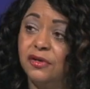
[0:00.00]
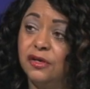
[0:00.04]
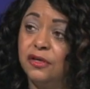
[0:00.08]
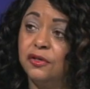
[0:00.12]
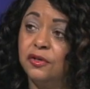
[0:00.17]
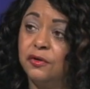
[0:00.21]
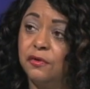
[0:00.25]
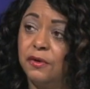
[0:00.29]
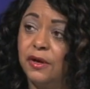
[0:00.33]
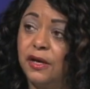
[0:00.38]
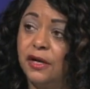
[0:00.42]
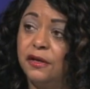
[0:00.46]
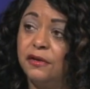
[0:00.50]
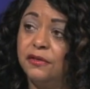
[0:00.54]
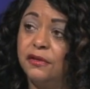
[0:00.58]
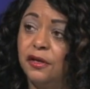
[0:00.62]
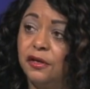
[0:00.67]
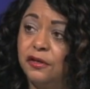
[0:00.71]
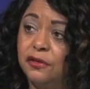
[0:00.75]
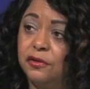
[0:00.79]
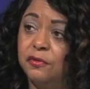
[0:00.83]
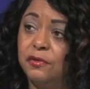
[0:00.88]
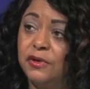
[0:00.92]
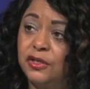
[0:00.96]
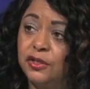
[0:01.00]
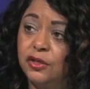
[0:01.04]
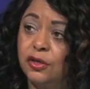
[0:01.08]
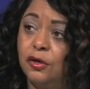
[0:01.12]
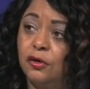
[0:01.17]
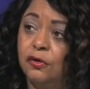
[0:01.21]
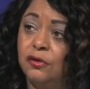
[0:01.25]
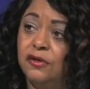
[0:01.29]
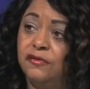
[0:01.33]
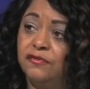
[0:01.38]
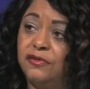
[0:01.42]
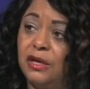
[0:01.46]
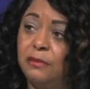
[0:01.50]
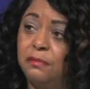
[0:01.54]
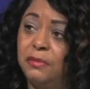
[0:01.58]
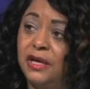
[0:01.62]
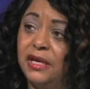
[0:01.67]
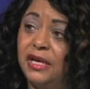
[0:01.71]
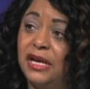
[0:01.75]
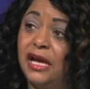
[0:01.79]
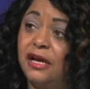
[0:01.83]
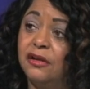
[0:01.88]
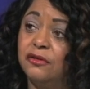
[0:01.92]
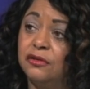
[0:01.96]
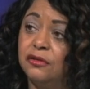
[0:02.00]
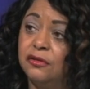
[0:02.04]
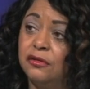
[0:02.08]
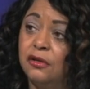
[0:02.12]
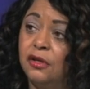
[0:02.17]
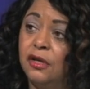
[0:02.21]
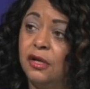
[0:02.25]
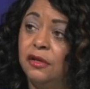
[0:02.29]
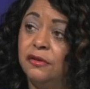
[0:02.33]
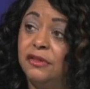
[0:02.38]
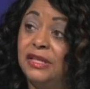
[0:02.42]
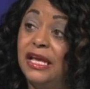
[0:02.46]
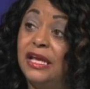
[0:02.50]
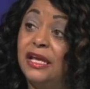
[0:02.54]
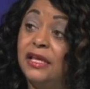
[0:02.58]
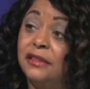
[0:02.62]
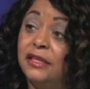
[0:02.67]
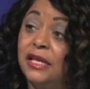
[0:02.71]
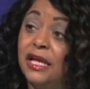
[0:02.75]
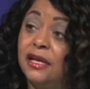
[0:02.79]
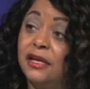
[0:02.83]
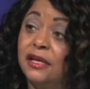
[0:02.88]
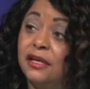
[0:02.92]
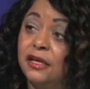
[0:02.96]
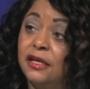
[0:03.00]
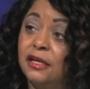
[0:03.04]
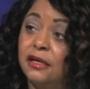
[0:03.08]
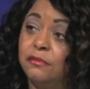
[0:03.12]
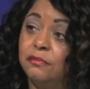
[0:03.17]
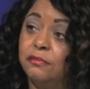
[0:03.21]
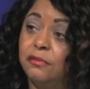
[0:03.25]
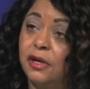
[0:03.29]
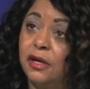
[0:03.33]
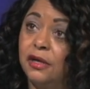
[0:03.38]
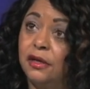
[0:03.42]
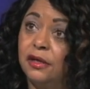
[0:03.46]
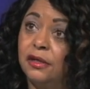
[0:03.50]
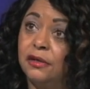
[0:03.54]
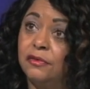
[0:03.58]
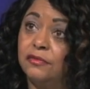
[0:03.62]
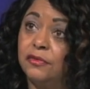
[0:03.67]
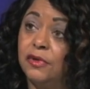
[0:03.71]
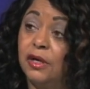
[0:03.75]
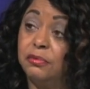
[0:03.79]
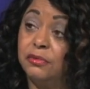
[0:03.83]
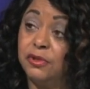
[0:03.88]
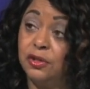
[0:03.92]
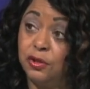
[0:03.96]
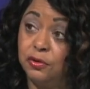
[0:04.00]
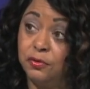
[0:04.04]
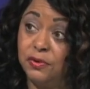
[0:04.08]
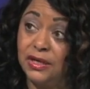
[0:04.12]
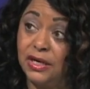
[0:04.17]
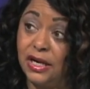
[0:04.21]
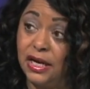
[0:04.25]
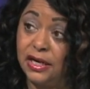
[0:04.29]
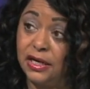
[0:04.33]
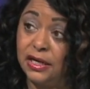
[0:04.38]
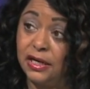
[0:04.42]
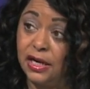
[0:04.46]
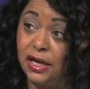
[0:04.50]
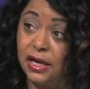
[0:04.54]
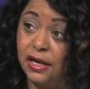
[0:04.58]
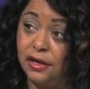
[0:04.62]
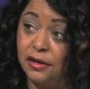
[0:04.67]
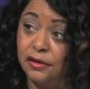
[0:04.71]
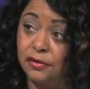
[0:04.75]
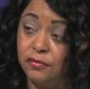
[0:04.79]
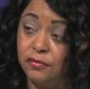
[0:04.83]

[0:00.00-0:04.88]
good credit, their threshold, if they pay down to, they can get up to $399.